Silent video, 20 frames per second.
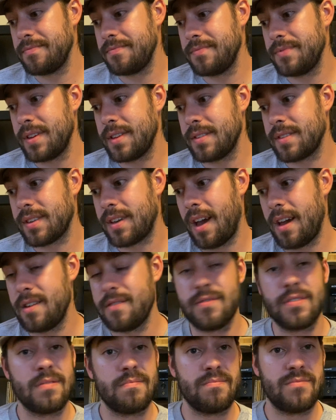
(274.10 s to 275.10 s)
it's kind
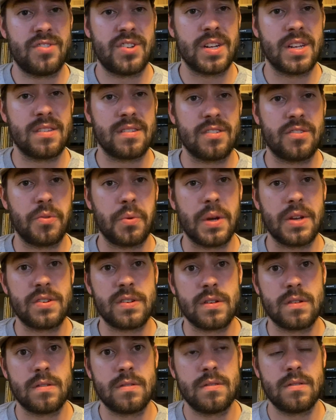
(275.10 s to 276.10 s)
of a shitty
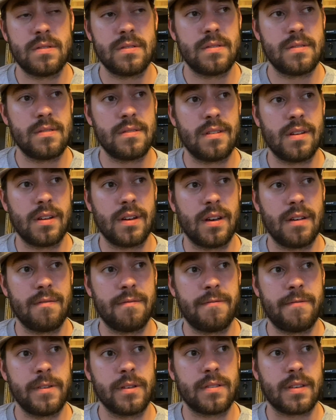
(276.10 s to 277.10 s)
situation.
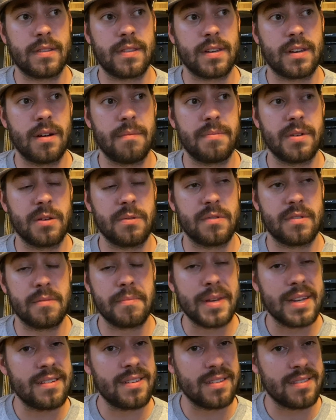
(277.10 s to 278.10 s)
Feels like the company was a
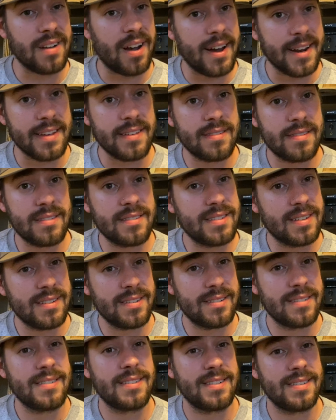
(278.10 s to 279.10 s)
bit dishonest.
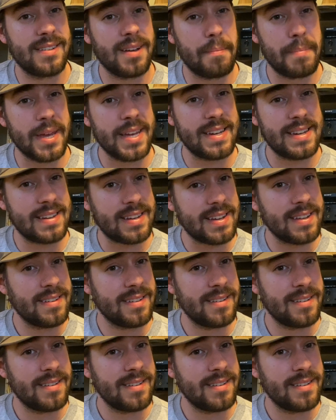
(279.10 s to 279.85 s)
A bit.